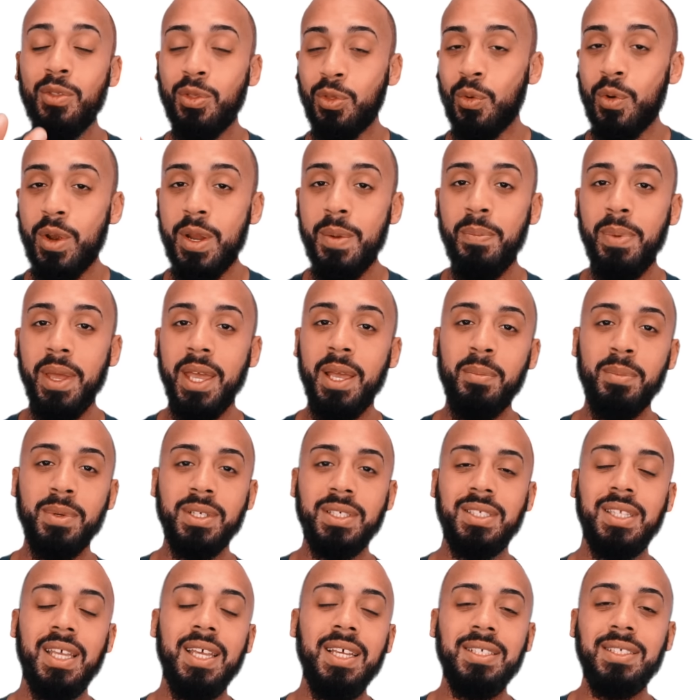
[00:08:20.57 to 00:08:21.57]
the three big
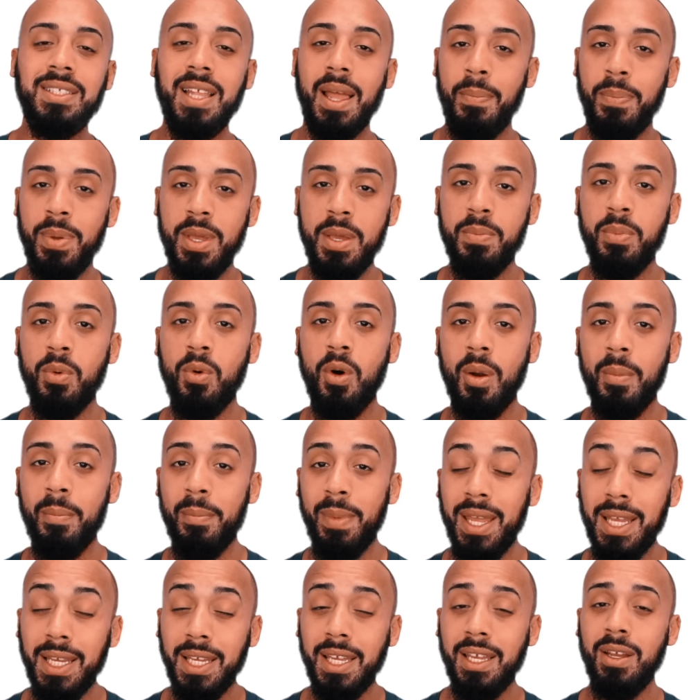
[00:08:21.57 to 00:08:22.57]
mistakes that people are
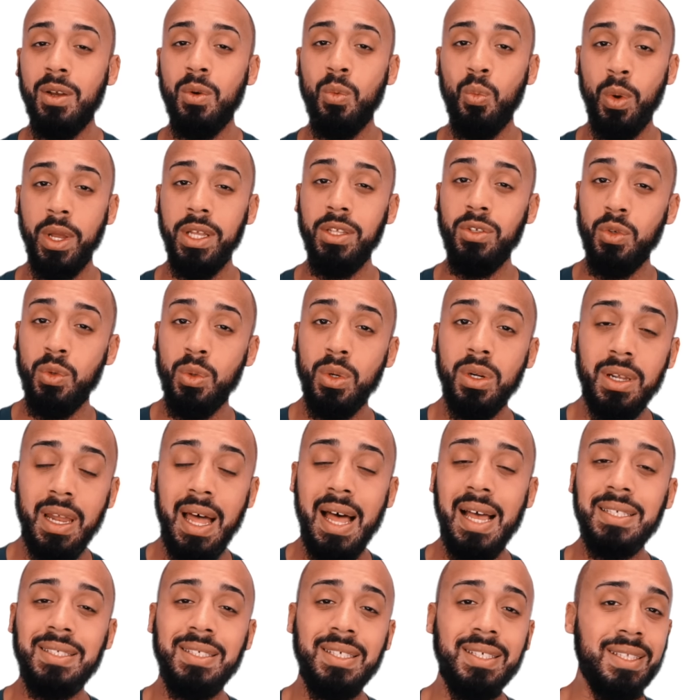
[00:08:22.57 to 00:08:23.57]
making when
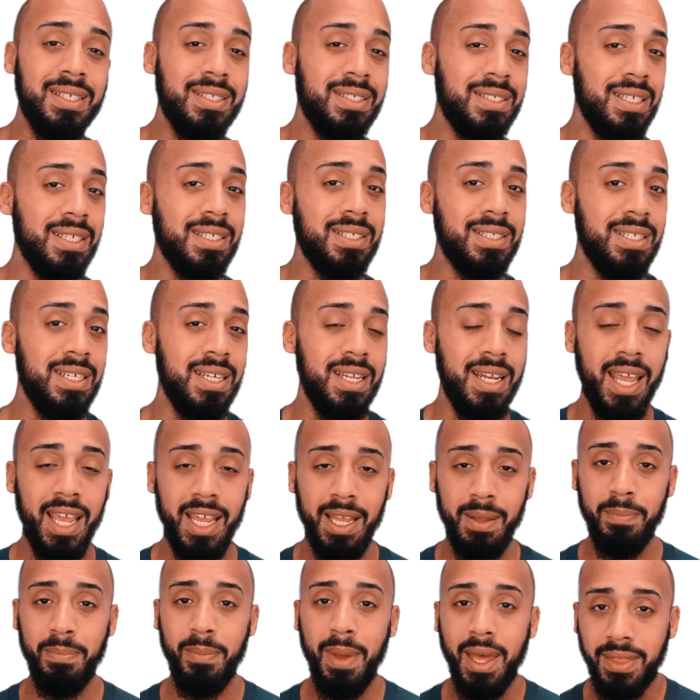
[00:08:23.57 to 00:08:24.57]
utilizing the
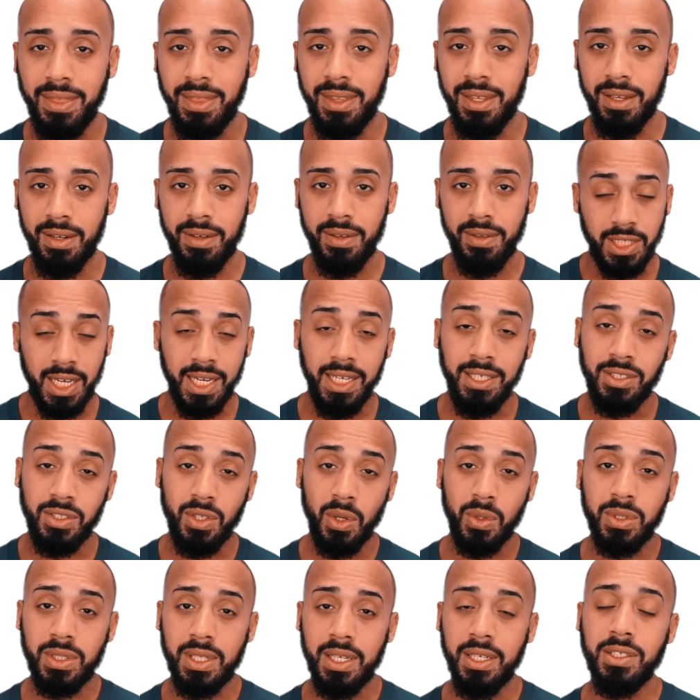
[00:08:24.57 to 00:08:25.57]
16-8 method. Change
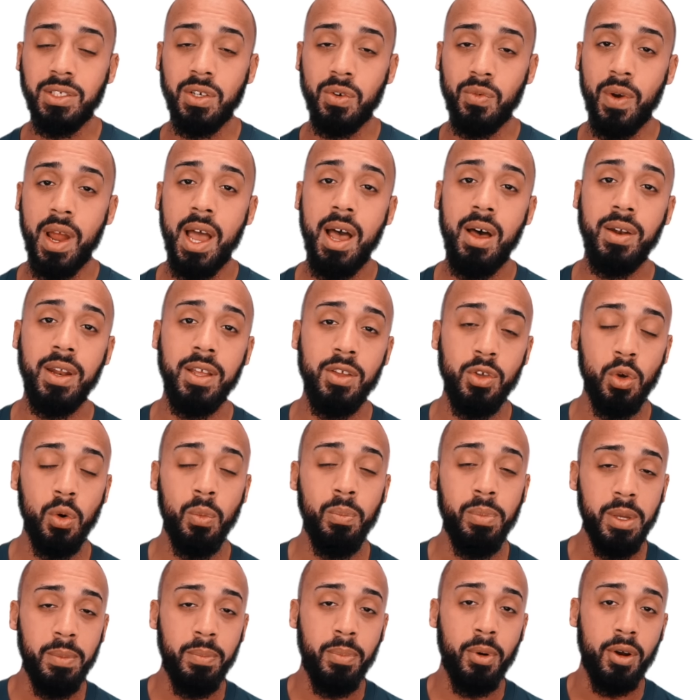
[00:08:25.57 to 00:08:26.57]
those things around and you'll
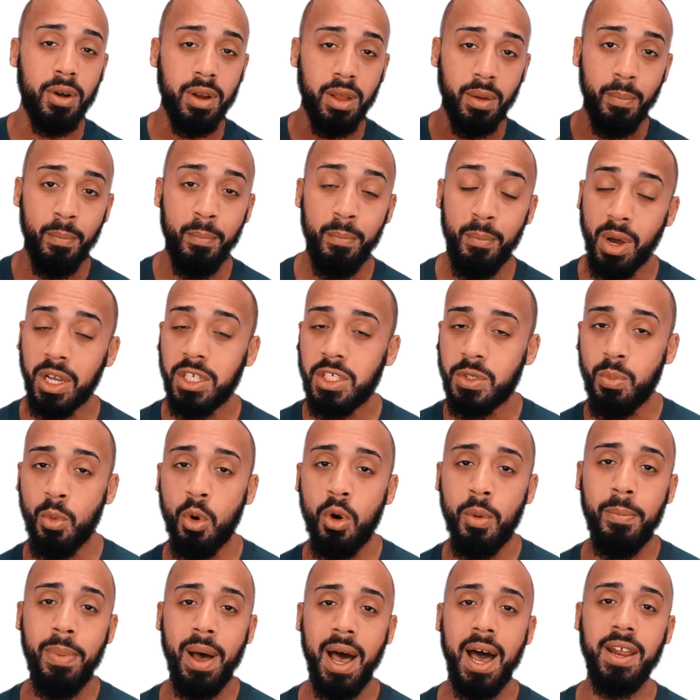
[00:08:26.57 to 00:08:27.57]
be burning much
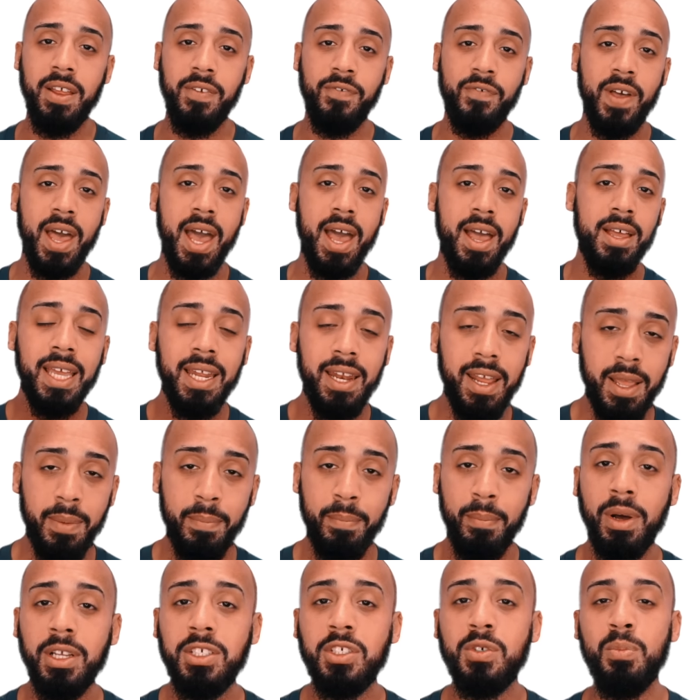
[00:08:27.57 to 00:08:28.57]
more body fat in a
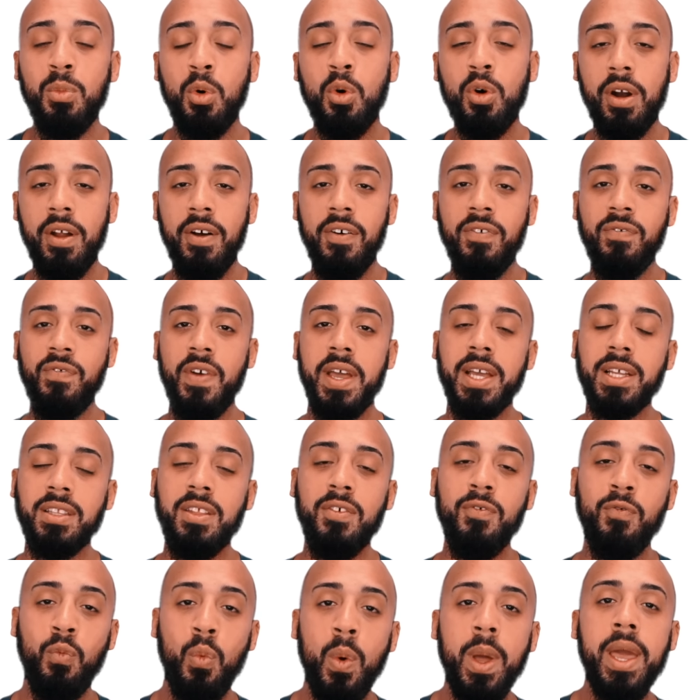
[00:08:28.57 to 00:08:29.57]
much more
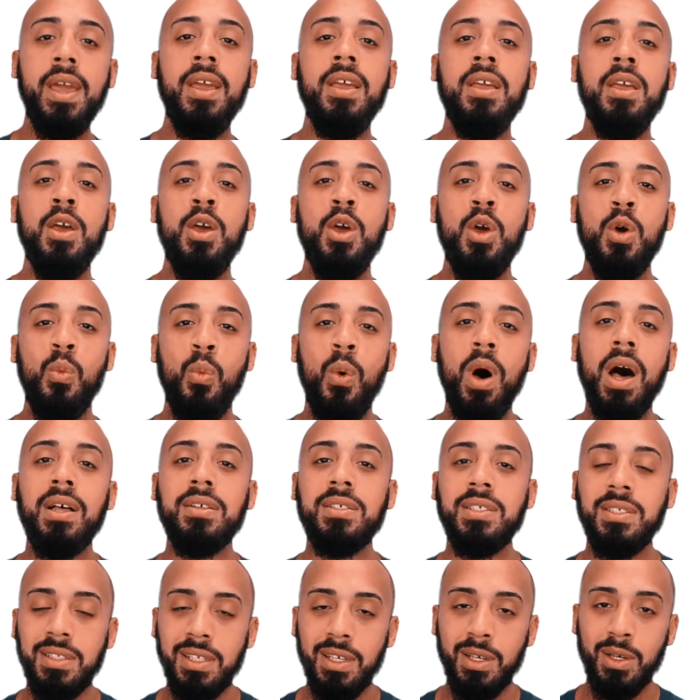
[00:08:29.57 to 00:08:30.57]
effective way while
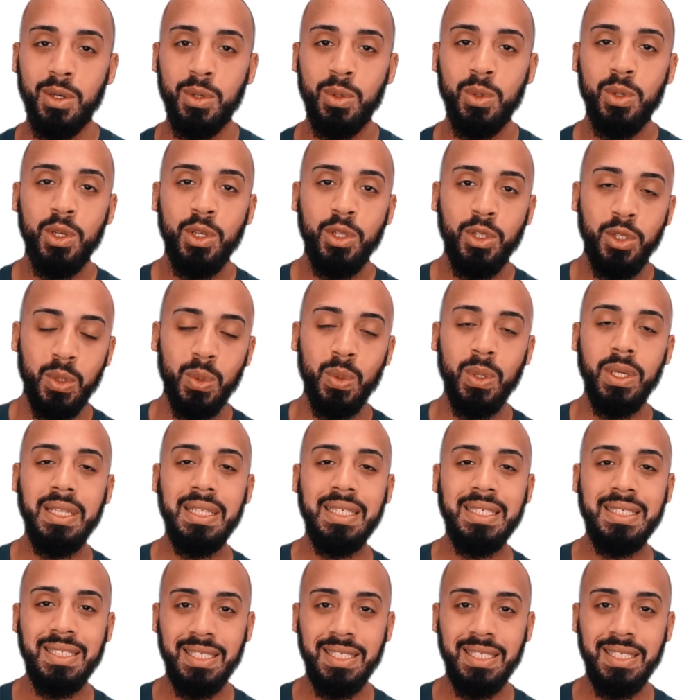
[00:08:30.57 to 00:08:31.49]
still doing the